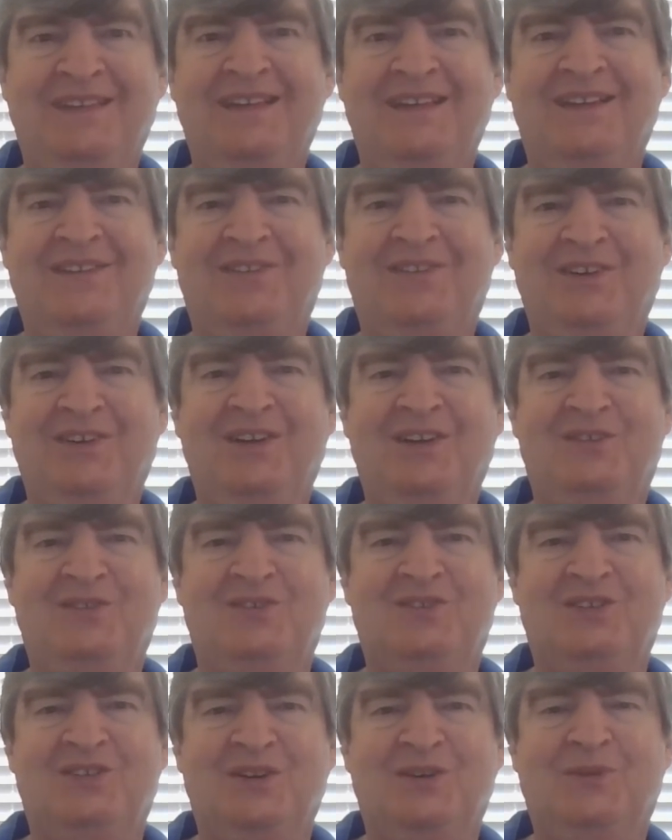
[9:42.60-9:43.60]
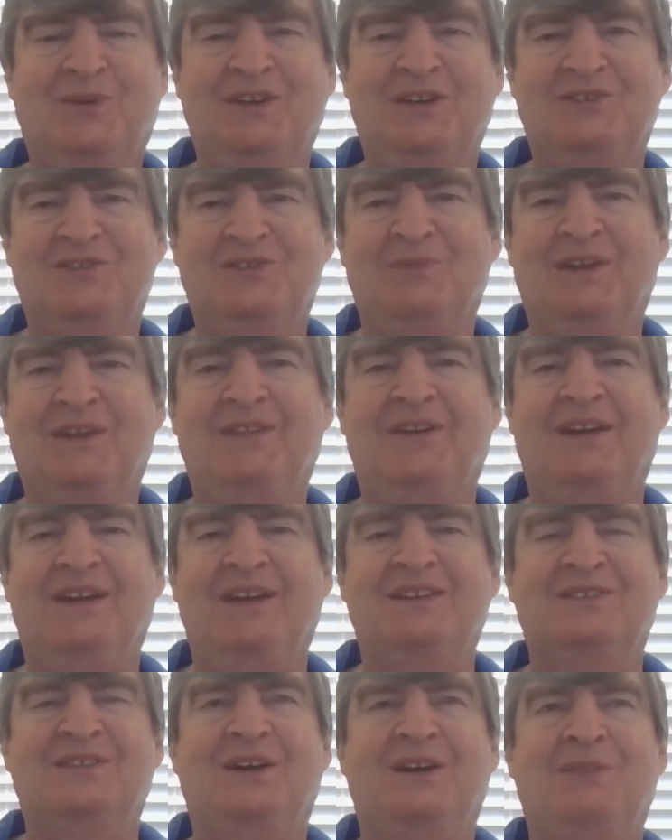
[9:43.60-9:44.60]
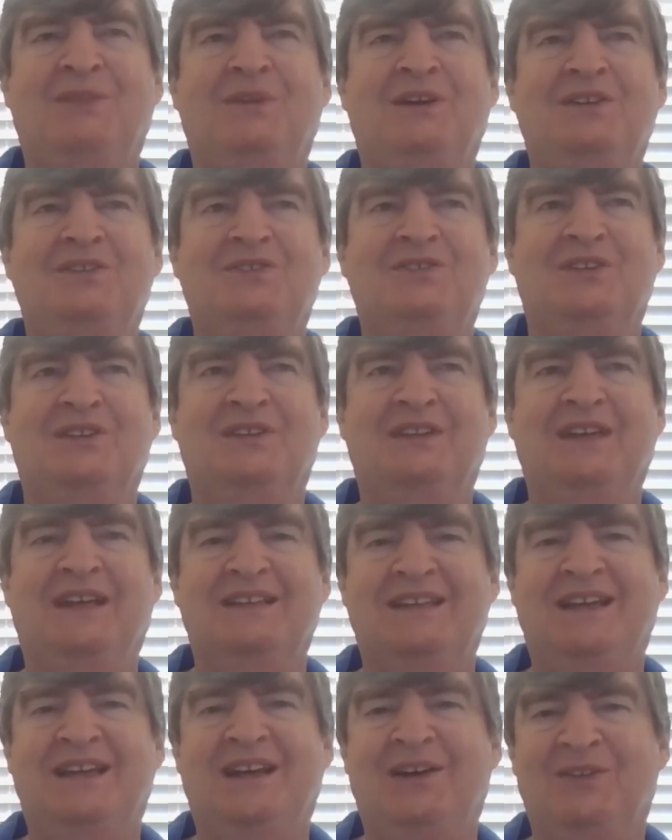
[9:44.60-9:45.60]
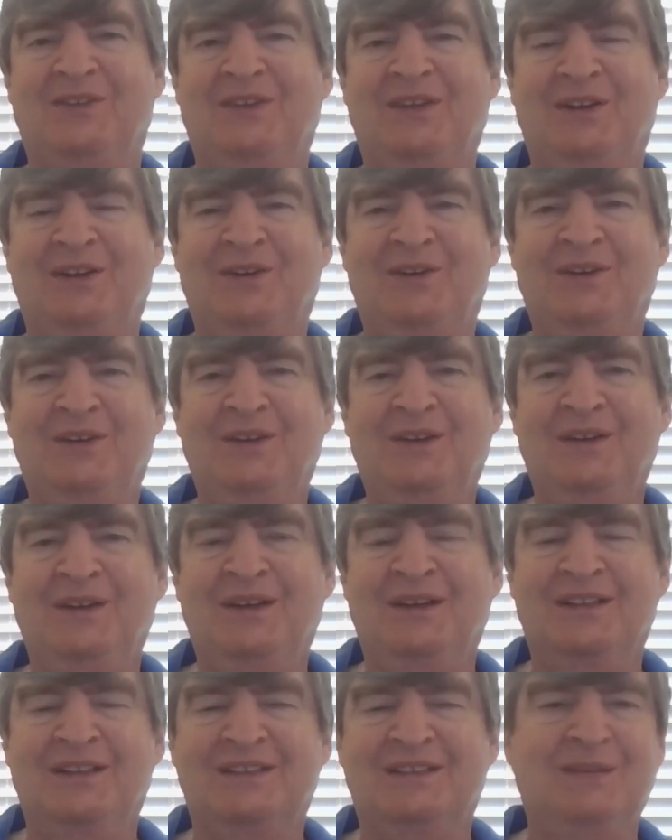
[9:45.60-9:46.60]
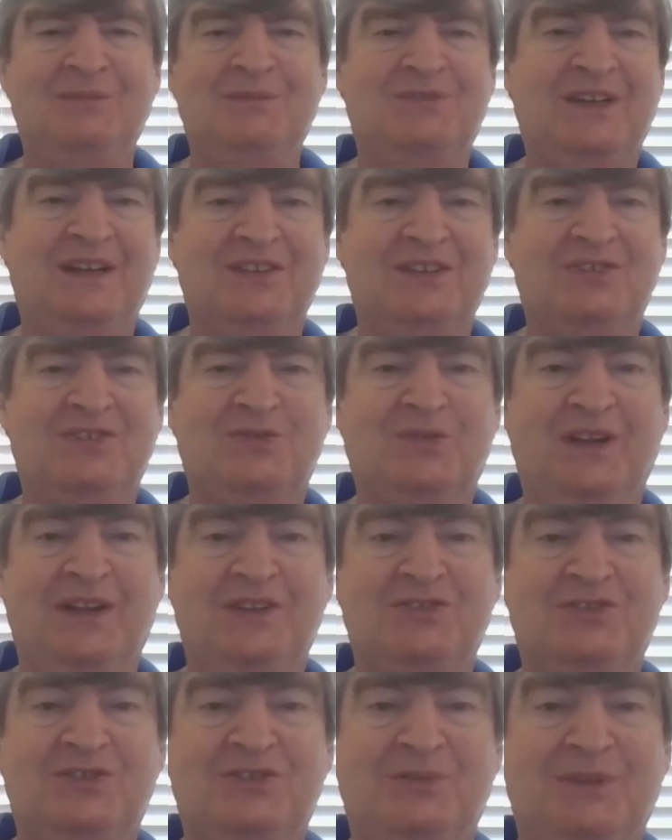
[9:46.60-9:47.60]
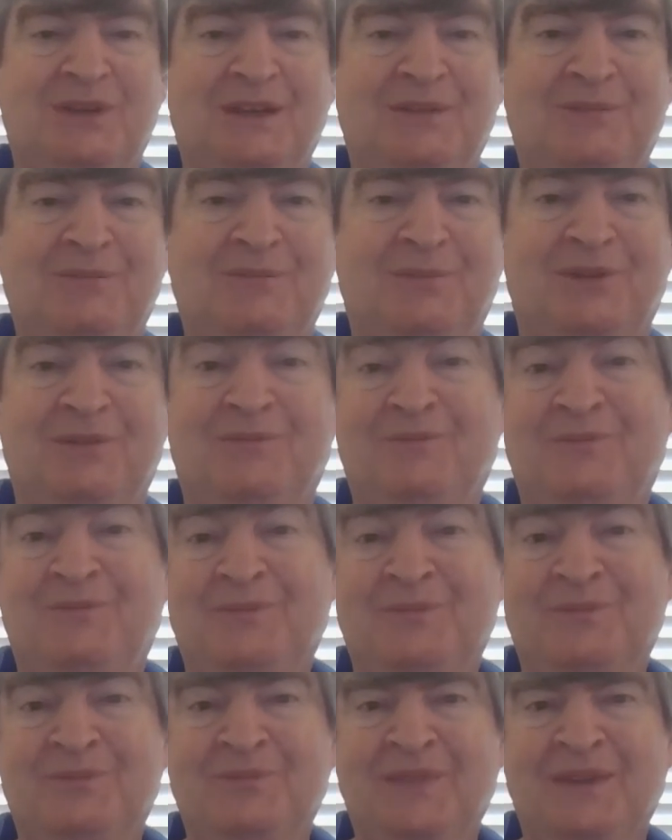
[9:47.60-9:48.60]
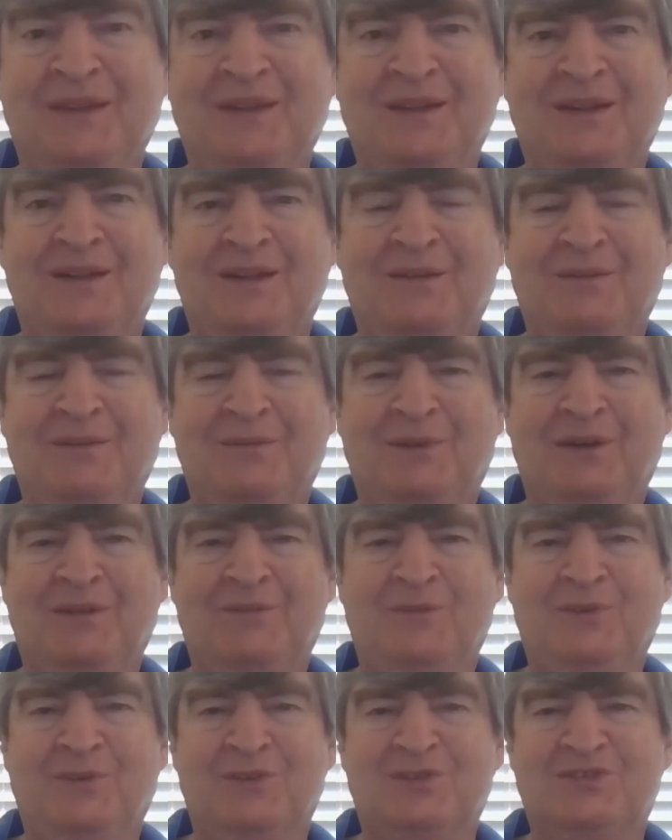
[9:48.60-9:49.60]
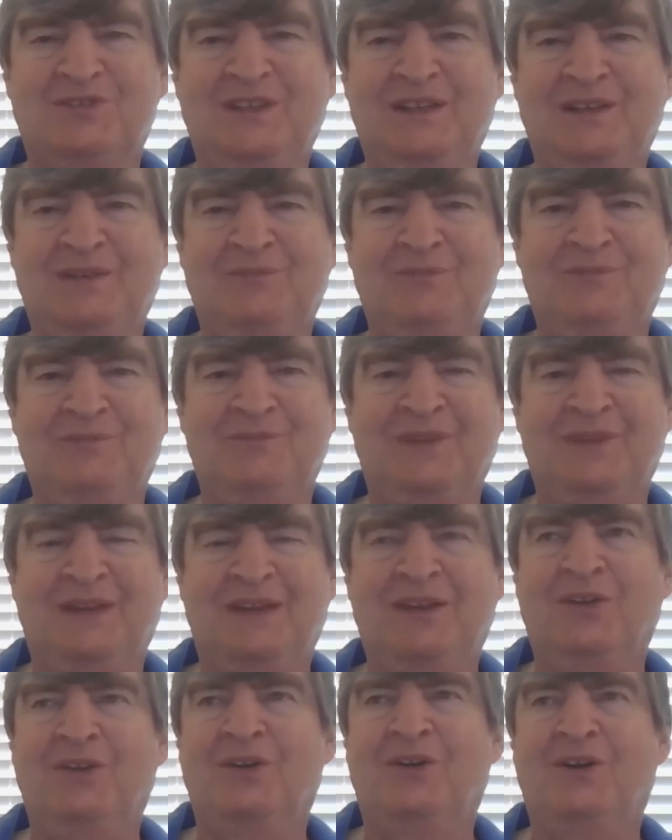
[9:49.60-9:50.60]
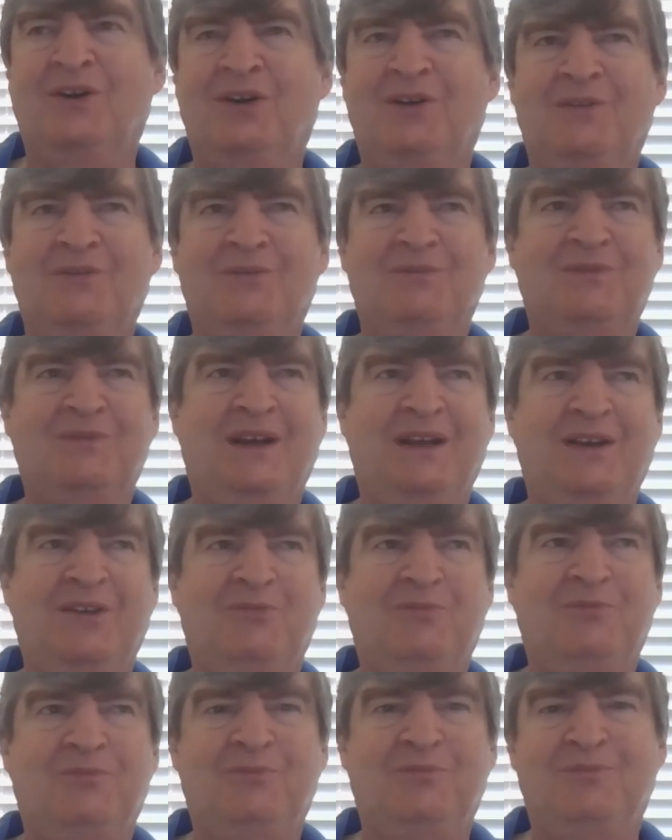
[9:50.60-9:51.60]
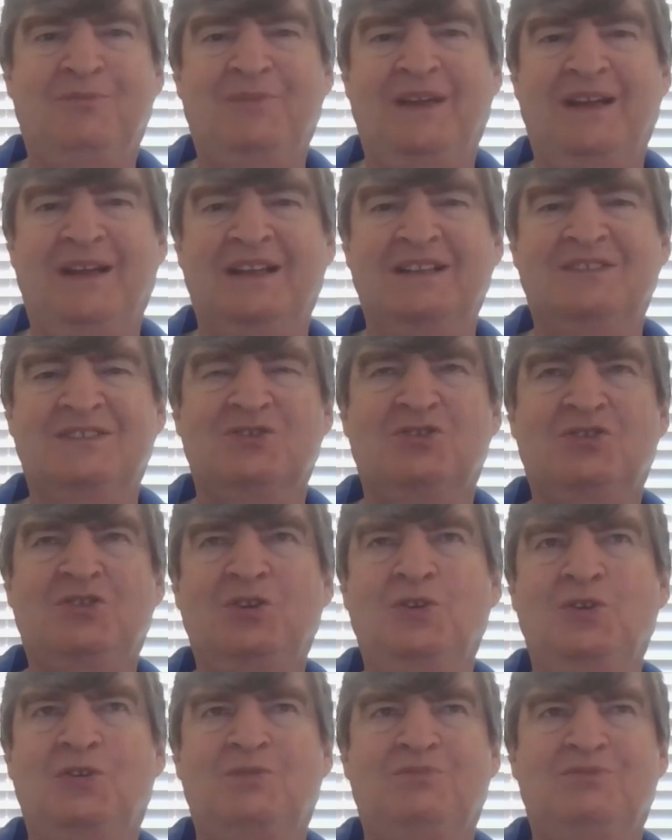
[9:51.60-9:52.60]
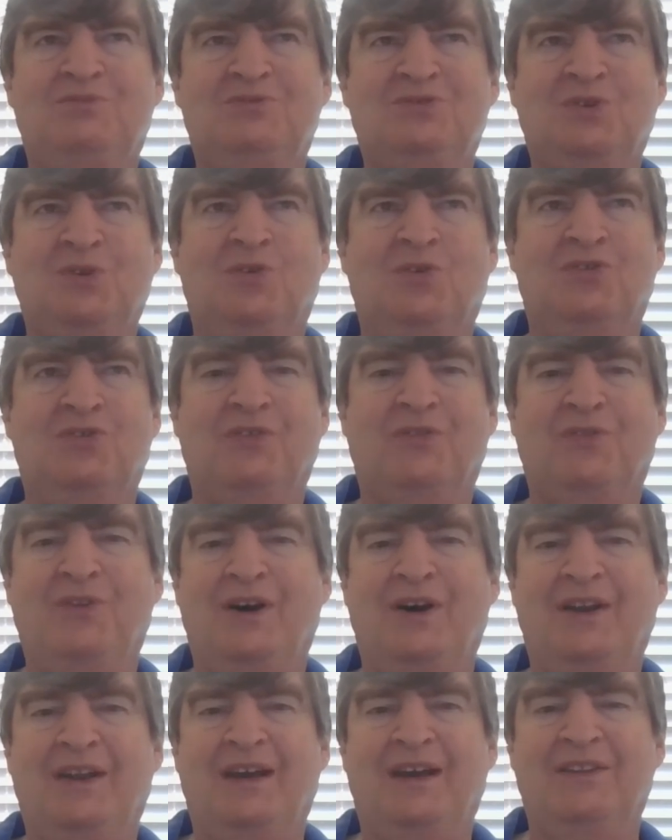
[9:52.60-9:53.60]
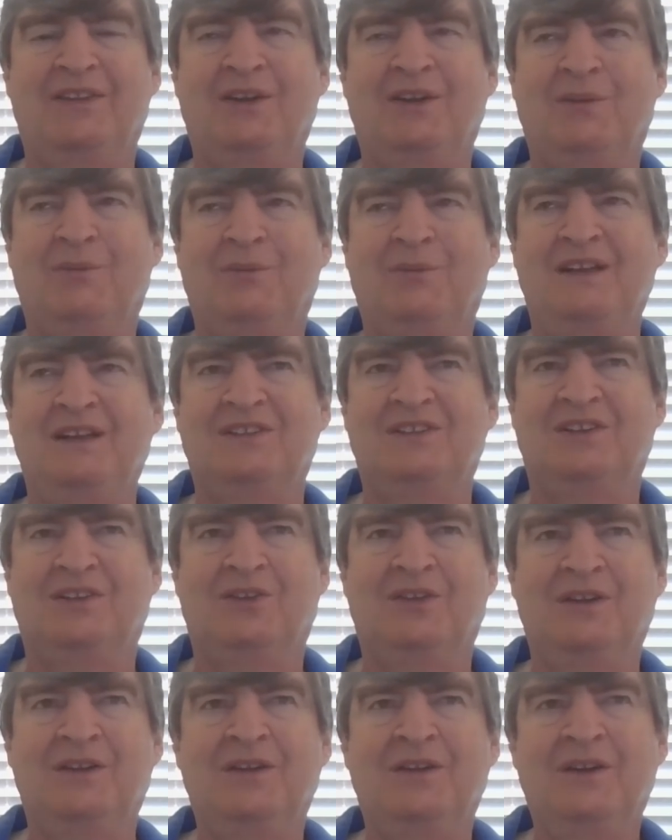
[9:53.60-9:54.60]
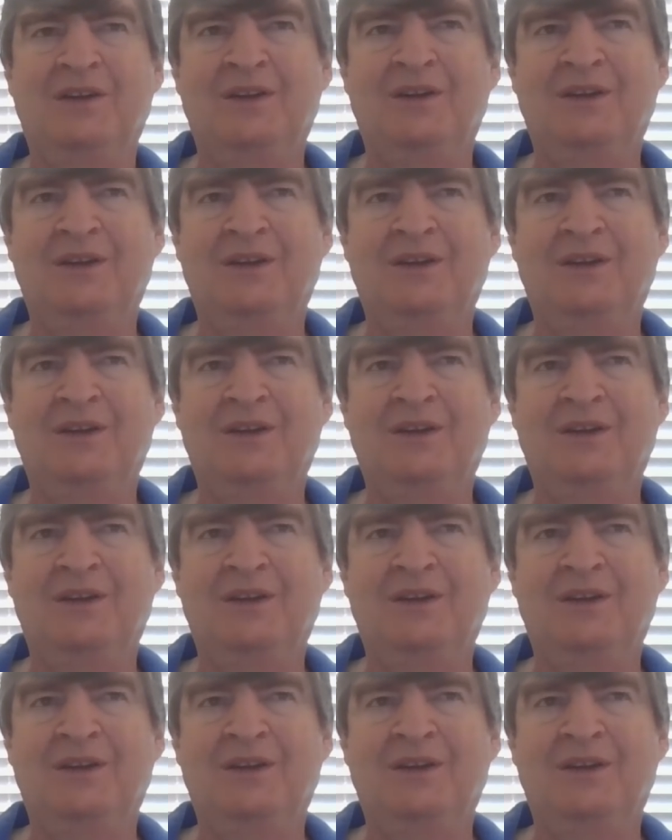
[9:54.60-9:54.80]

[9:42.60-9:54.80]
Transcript: A very interesting question. But anyway, I just thought I'd mention that that's out there. It seems kind of strange to me, but we'll see. I know there are kind of, I guess there's two schools of thought out there, basically.